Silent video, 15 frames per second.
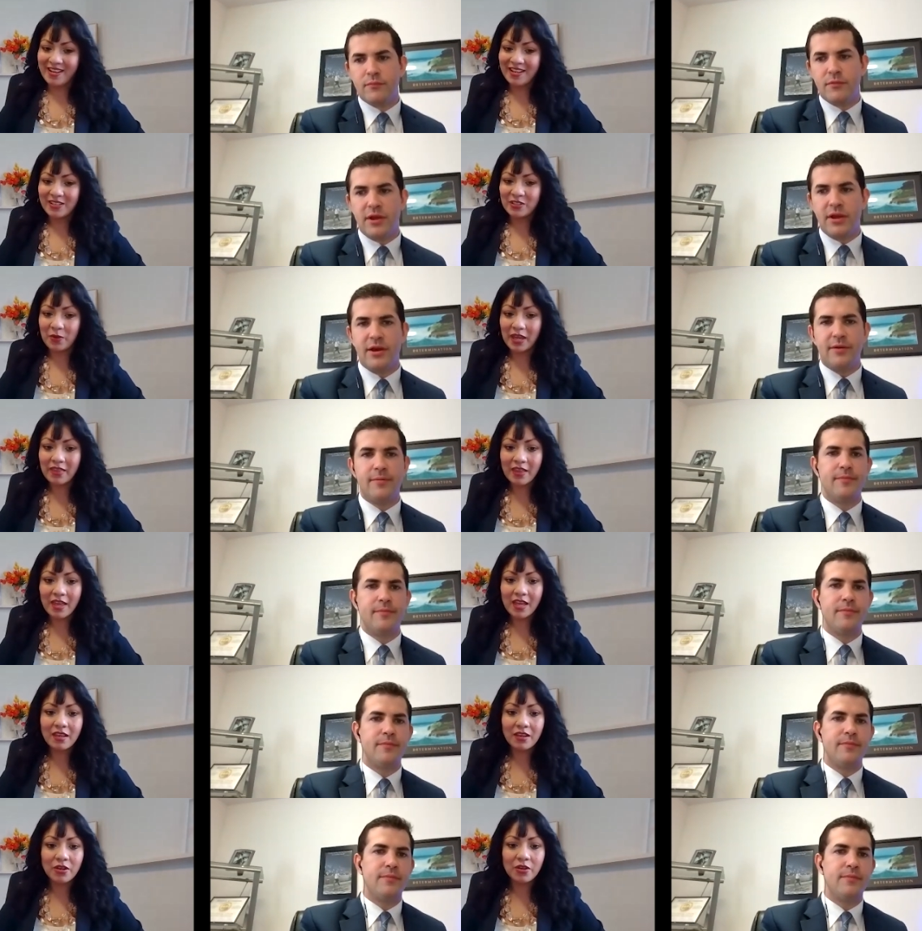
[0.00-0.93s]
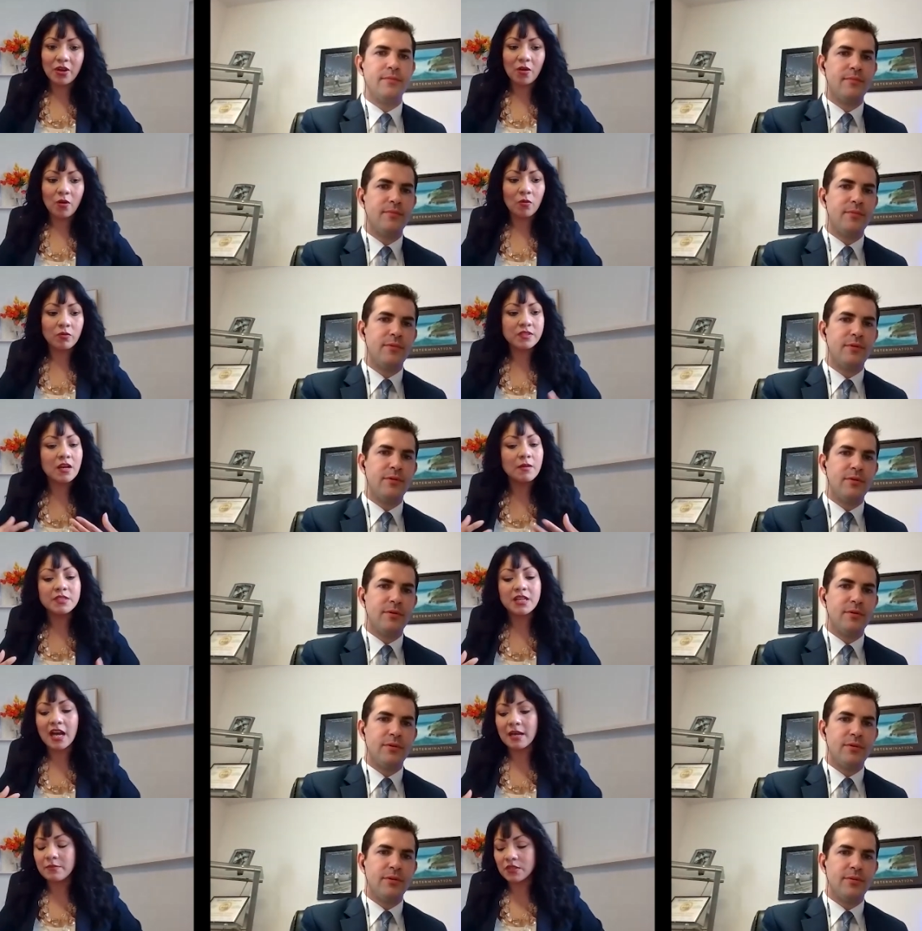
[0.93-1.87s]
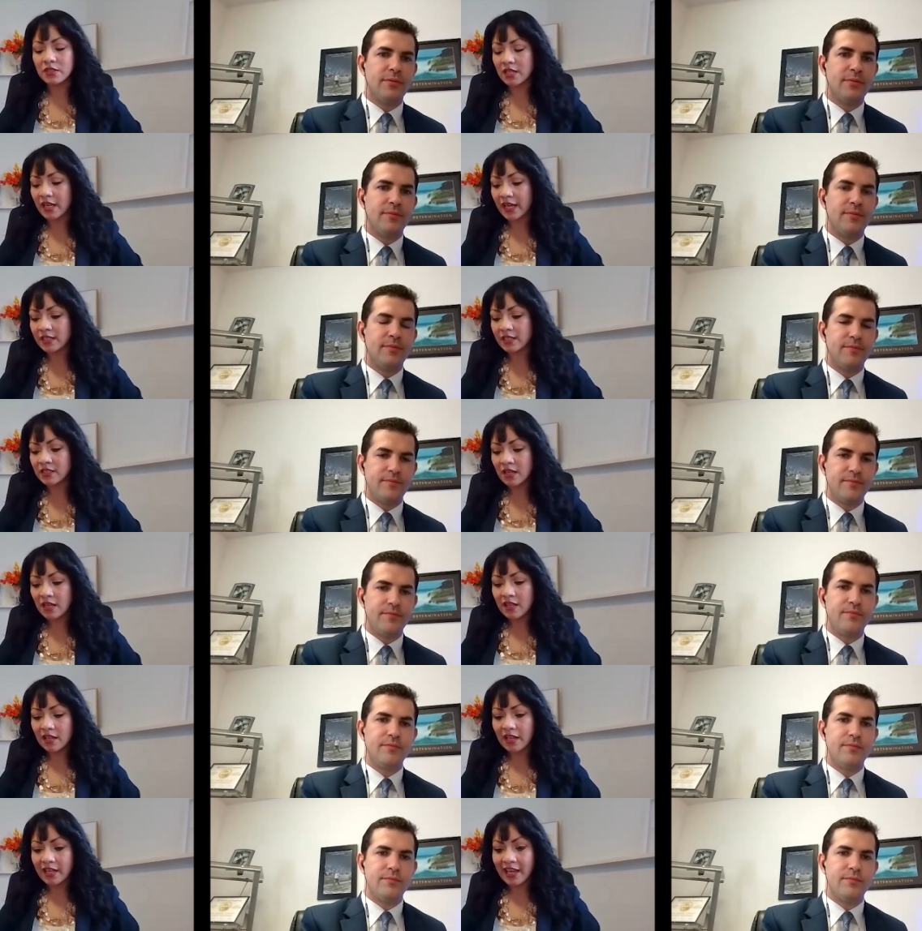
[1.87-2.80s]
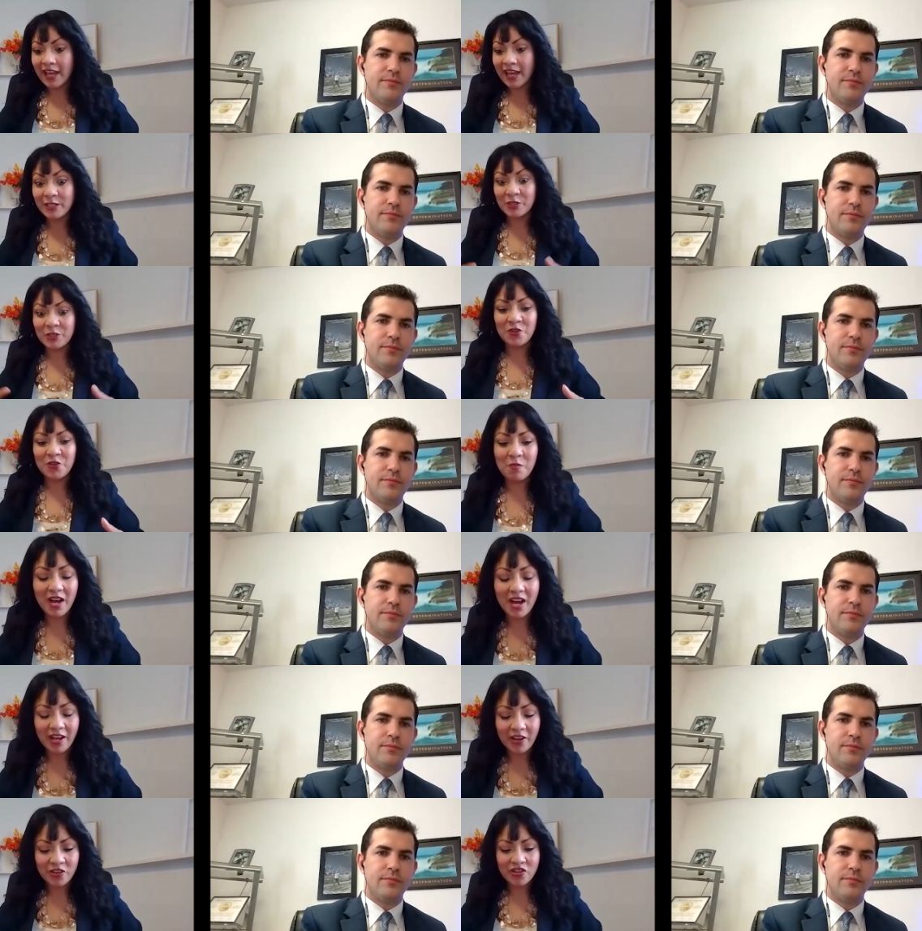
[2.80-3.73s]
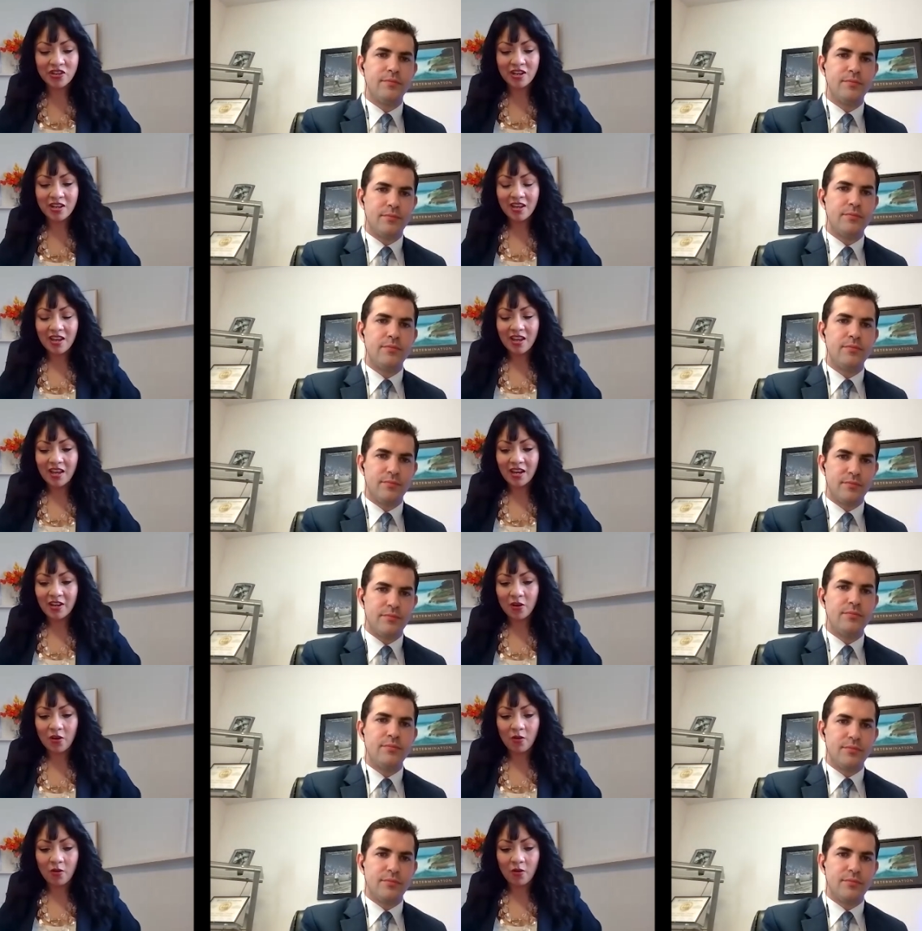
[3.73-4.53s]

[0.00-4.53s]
Speaker 1: So I think, you know, sometimes it gets like, hey, it's too much. You know,